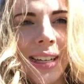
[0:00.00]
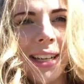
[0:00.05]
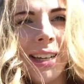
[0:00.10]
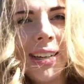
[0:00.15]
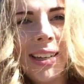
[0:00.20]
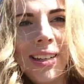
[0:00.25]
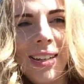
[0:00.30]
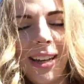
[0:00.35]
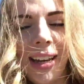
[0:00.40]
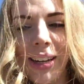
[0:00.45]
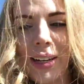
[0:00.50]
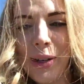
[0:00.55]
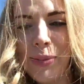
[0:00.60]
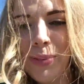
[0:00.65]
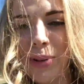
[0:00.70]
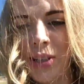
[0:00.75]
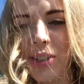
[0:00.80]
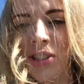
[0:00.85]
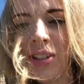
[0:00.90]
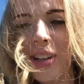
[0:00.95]
get an A R
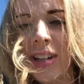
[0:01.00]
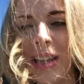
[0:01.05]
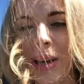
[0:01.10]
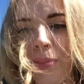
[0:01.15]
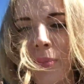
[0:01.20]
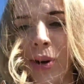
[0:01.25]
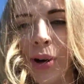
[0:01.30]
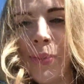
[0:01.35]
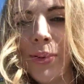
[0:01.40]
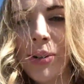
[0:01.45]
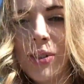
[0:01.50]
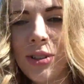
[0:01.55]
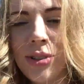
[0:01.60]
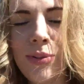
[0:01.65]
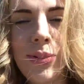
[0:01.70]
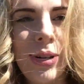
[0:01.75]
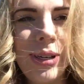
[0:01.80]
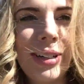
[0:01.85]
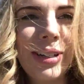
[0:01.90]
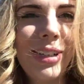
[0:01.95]
plus shot of that Barboach in
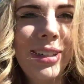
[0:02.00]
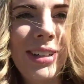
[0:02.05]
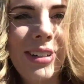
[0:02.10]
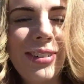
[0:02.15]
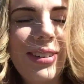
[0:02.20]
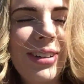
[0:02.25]
the water and